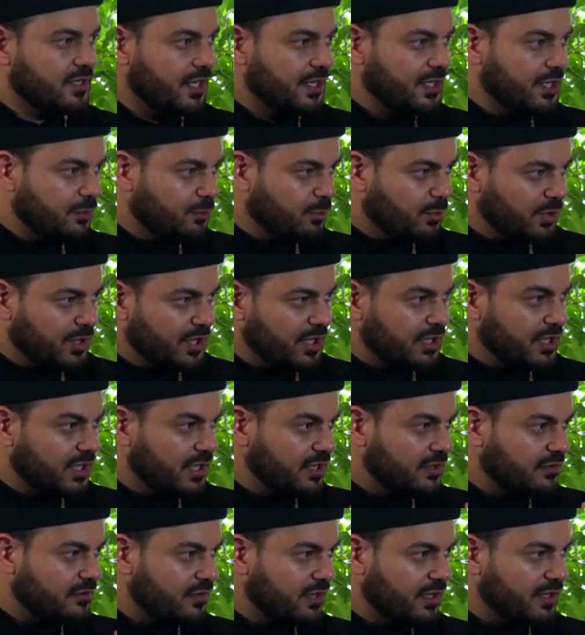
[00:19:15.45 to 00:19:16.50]
and you're putting
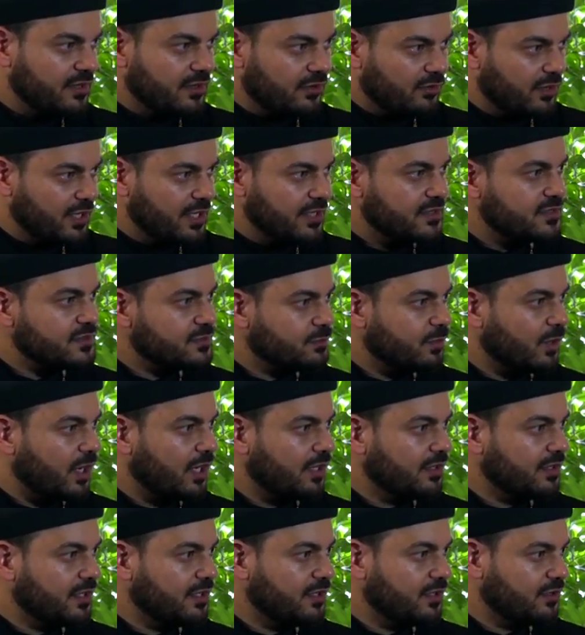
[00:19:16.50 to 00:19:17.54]
it in the right
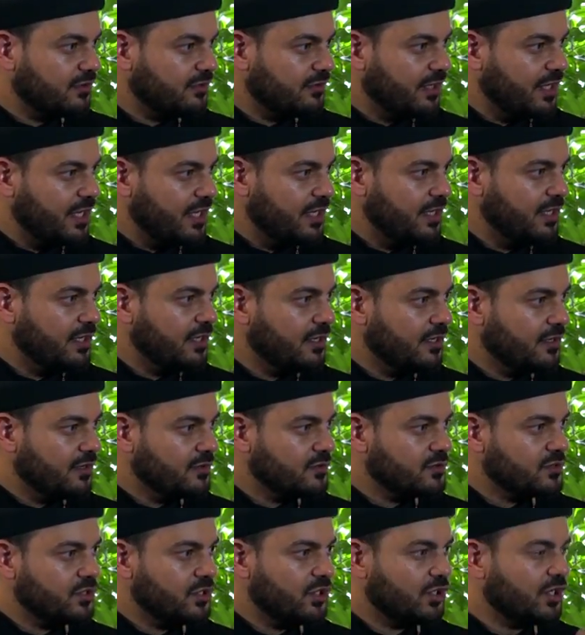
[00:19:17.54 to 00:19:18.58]
spot in your day.
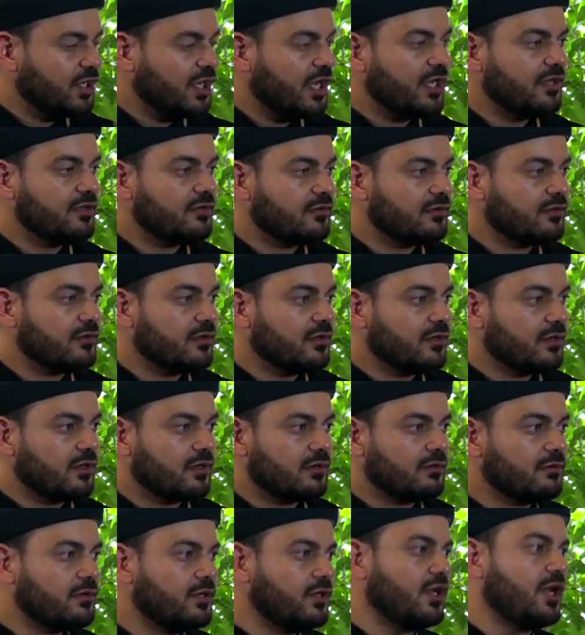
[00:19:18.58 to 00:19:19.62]
So
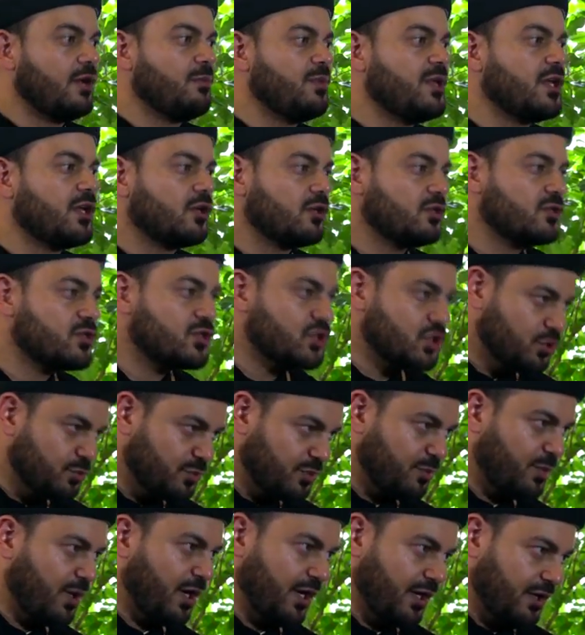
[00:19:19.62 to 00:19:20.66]
you're not being consumed
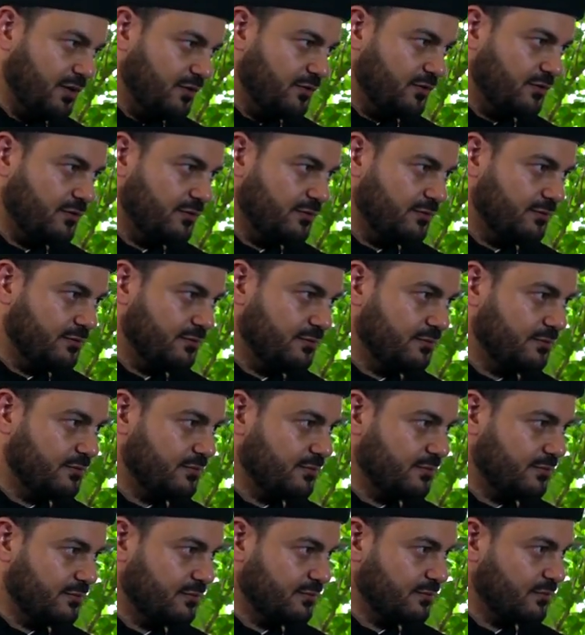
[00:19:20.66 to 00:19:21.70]
by it.
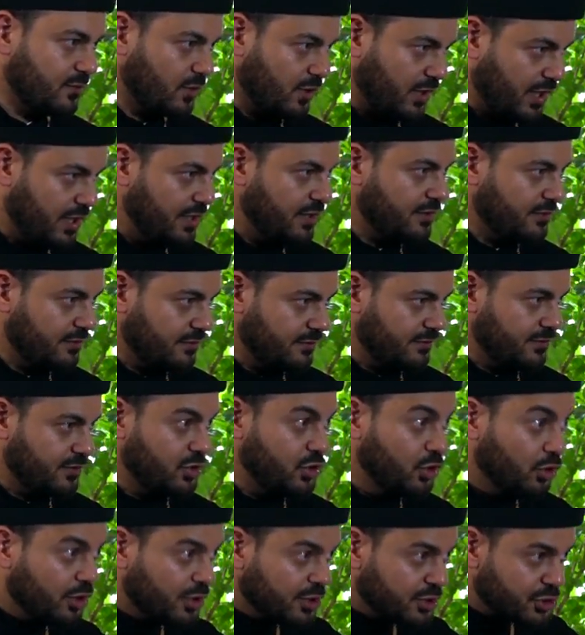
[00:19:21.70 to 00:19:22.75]
Okay?
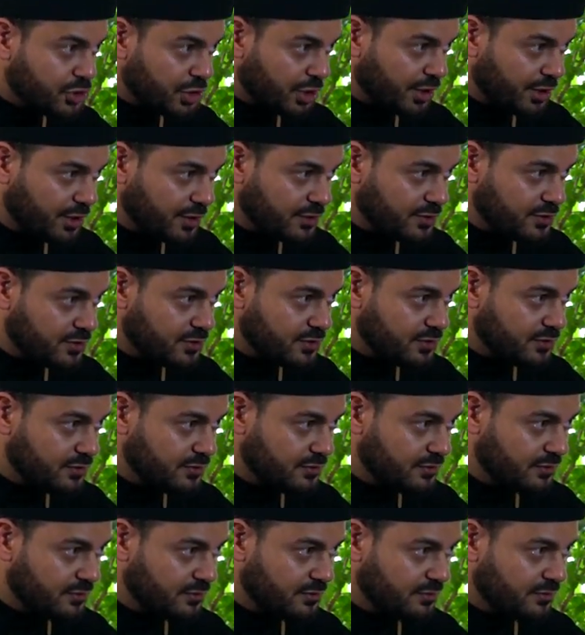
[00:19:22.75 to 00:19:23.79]
You're in charge.
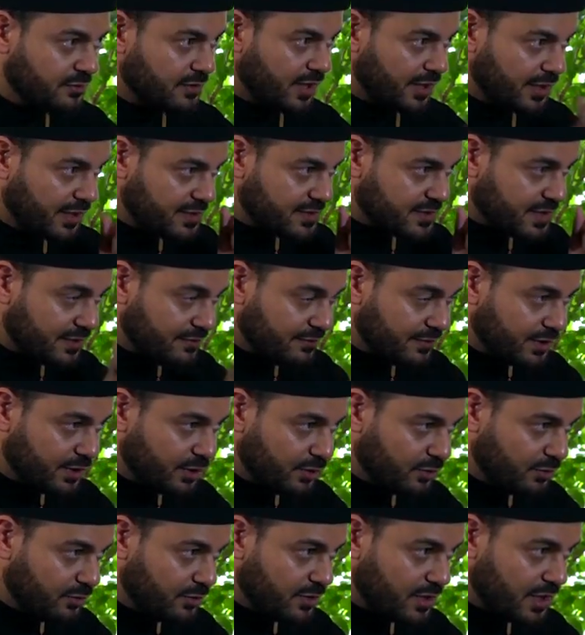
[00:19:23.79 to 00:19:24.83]
God has given
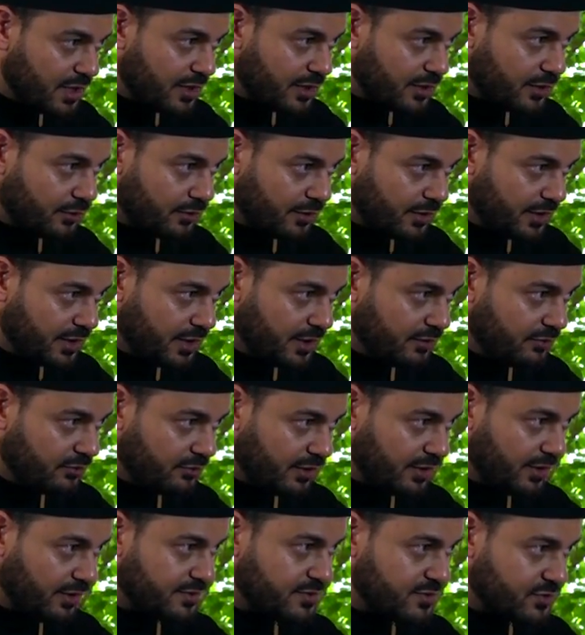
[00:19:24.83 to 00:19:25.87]
you the authority to
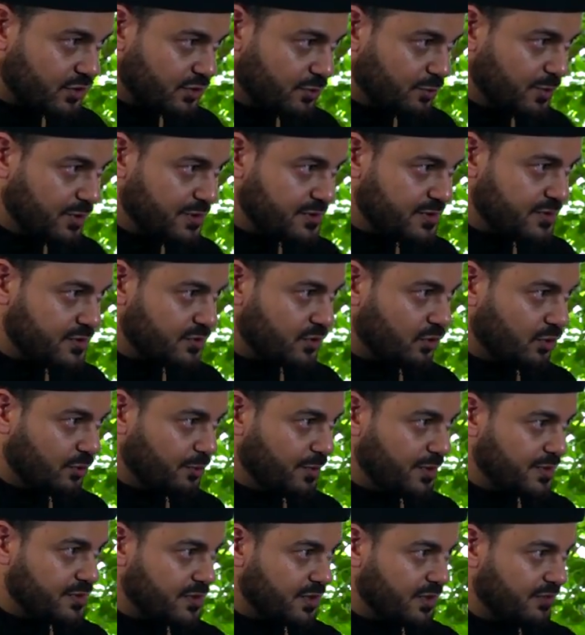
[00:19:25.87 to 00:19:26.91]
tread on serpents and
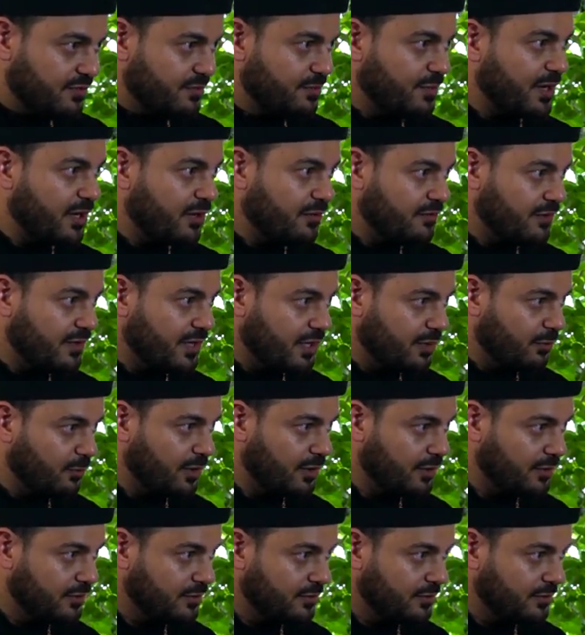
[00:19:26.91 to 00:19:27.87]
scorpions and every power of the enemy.